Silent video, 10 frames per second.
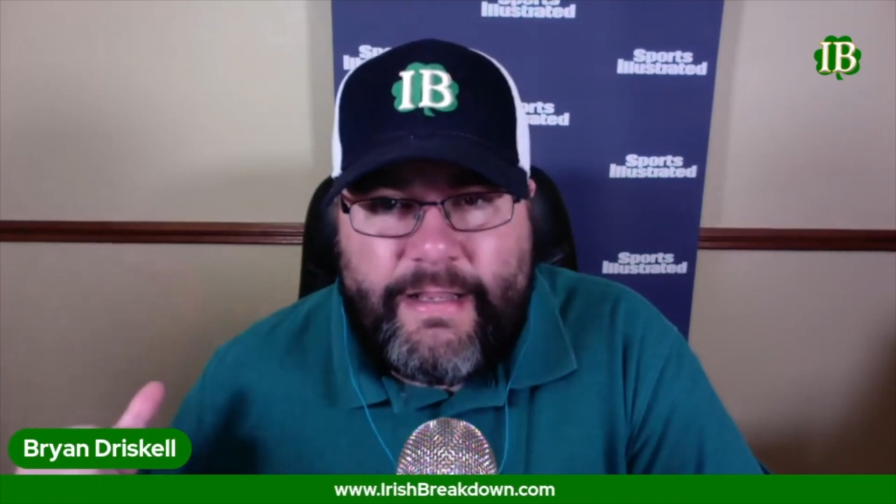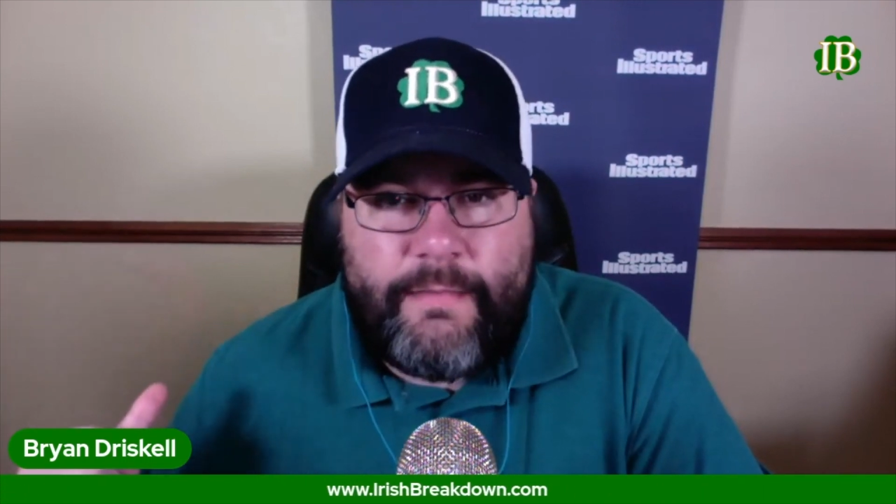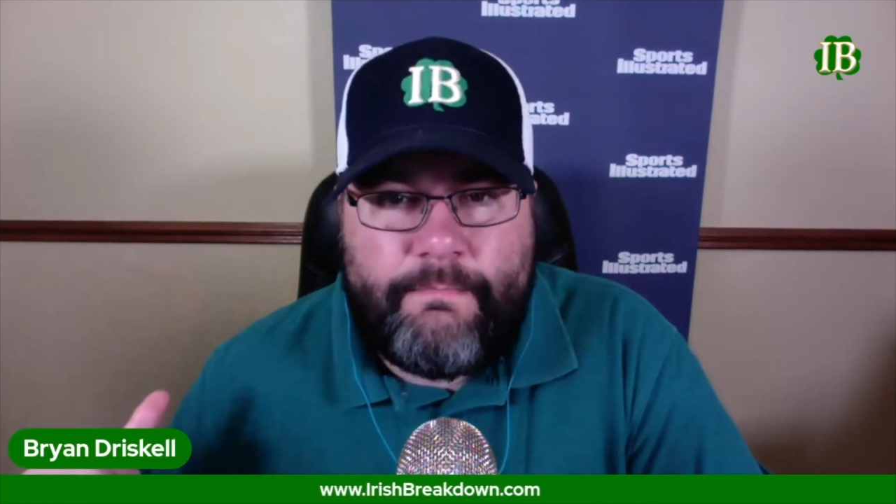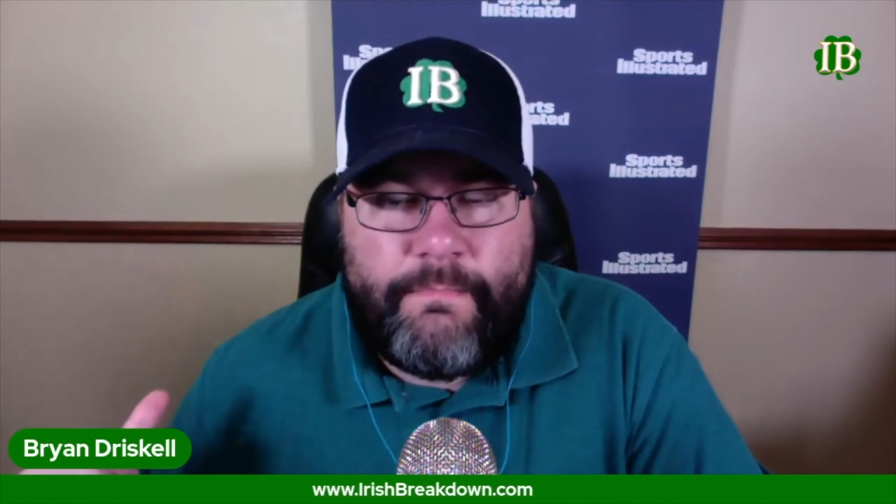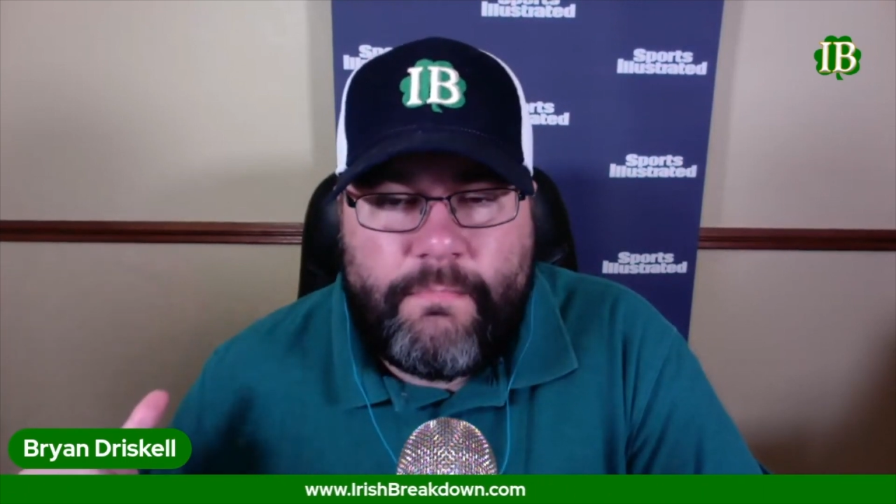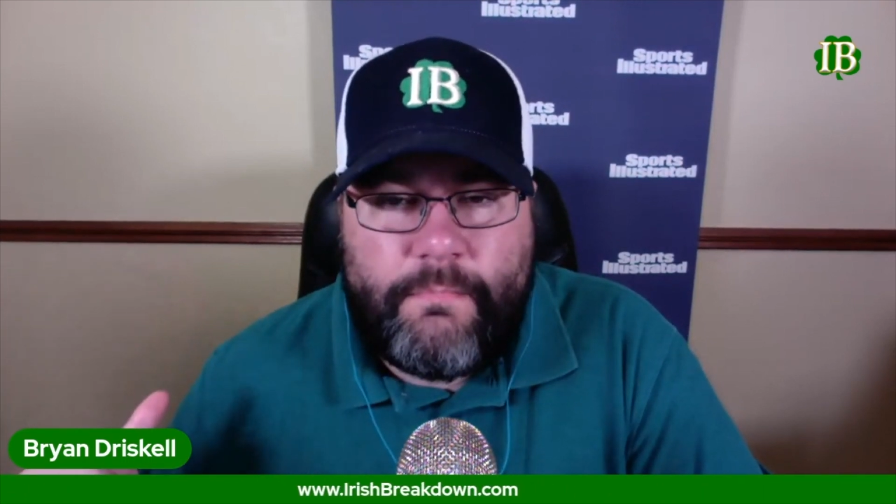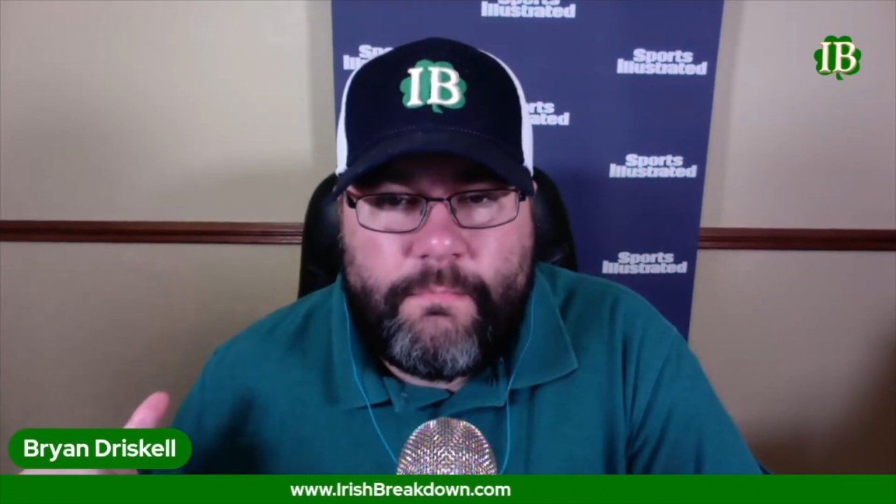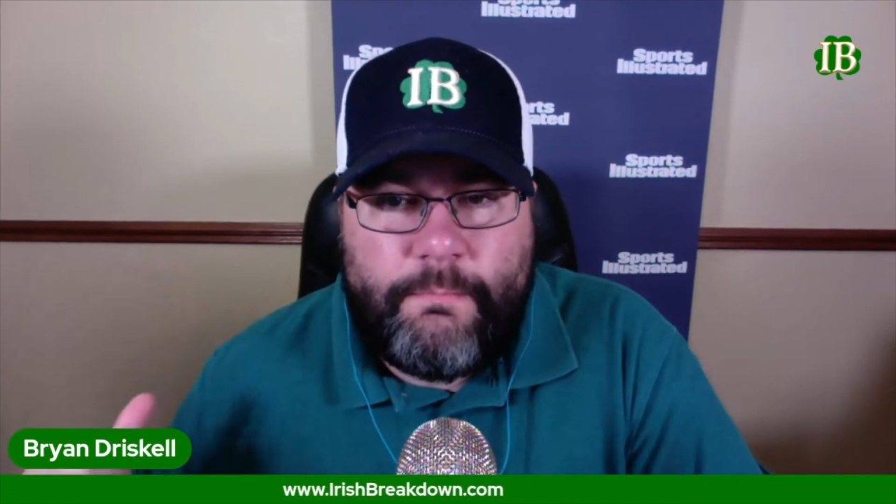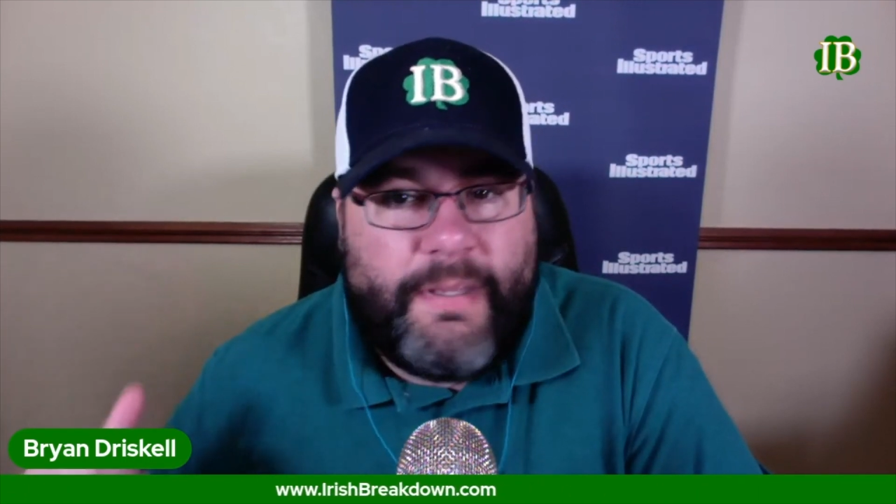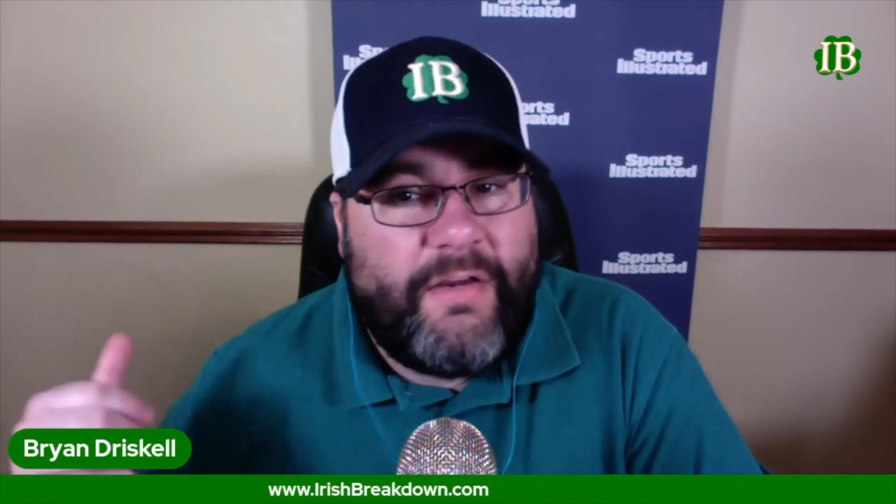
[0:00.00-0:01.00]
him
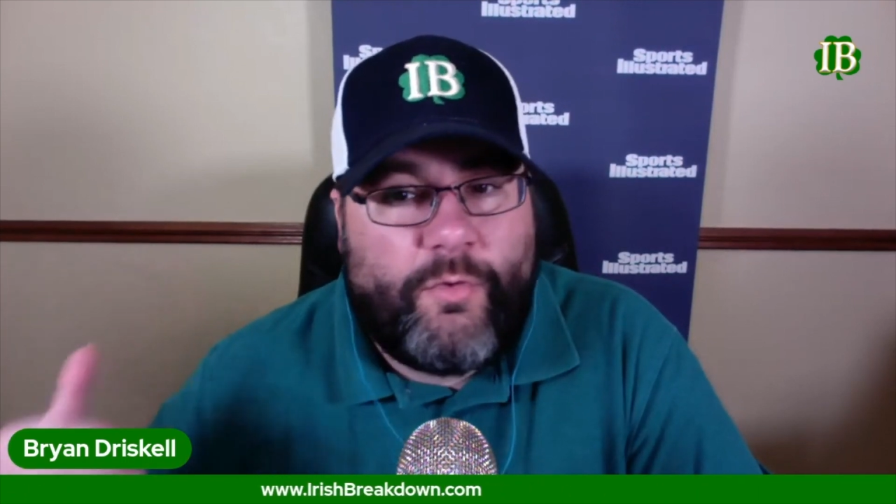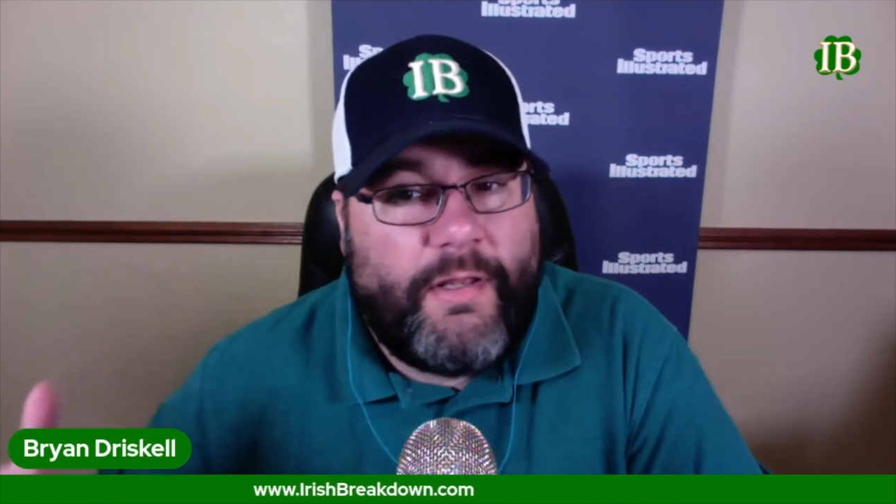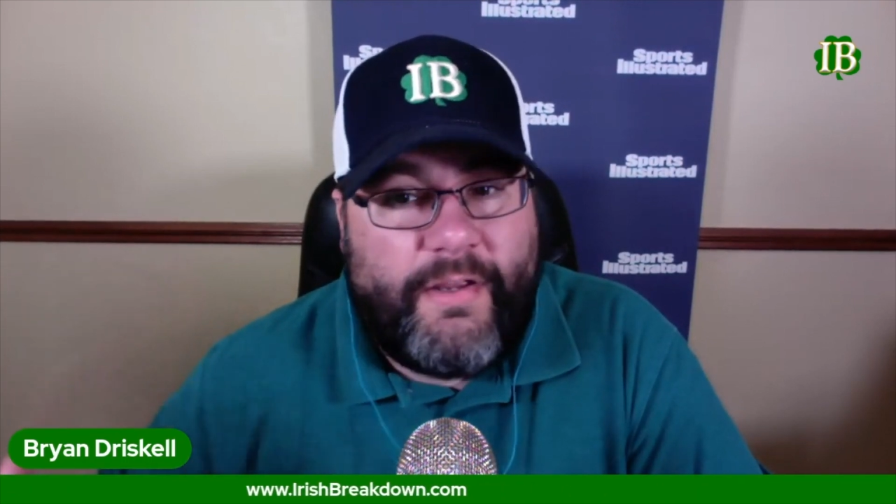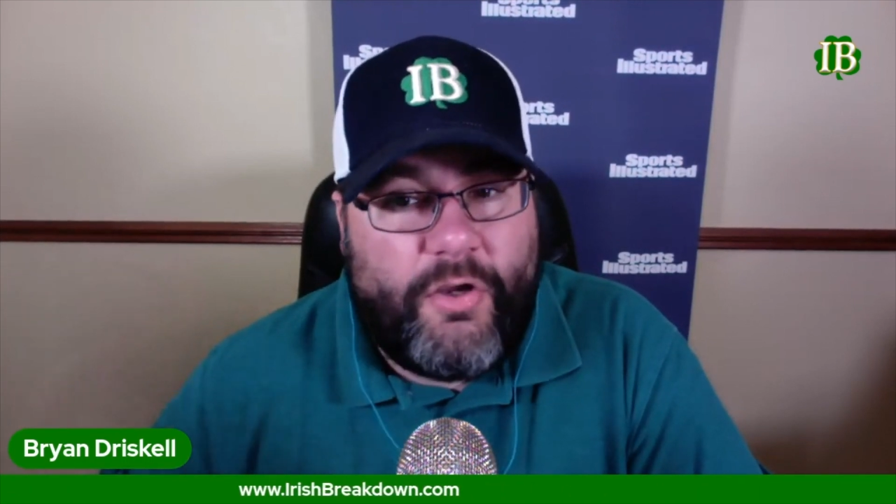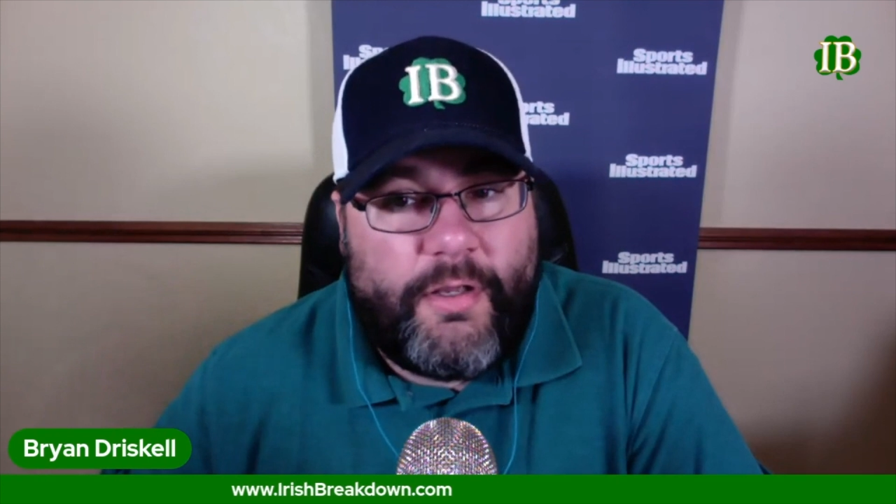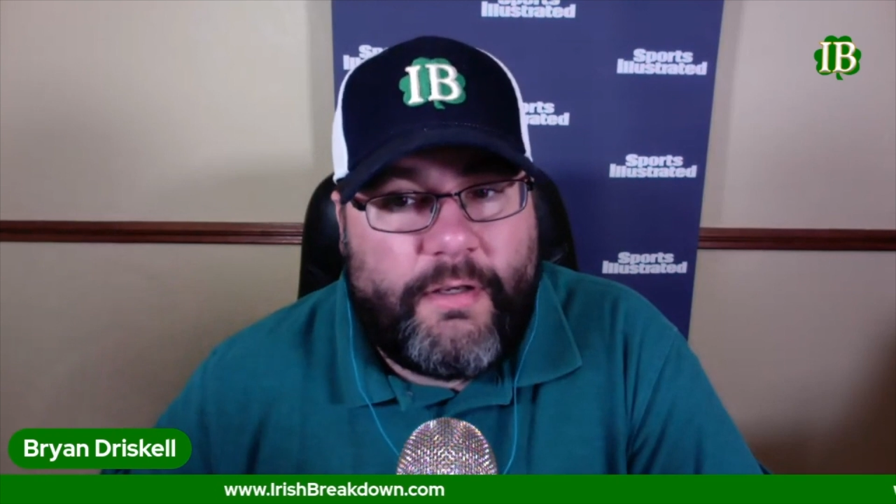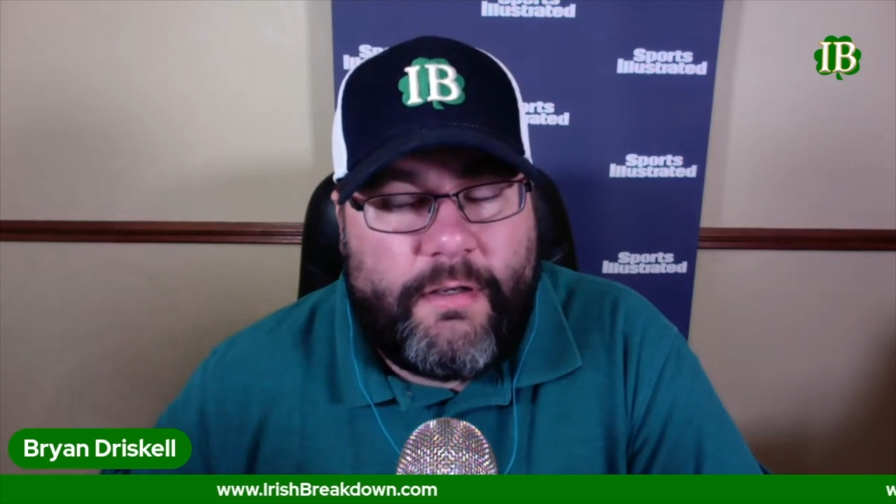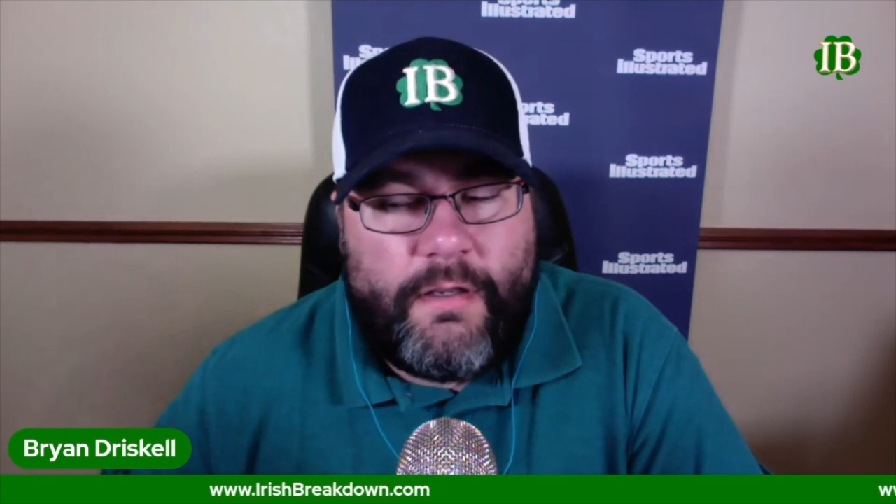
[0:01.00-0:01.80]
being really good.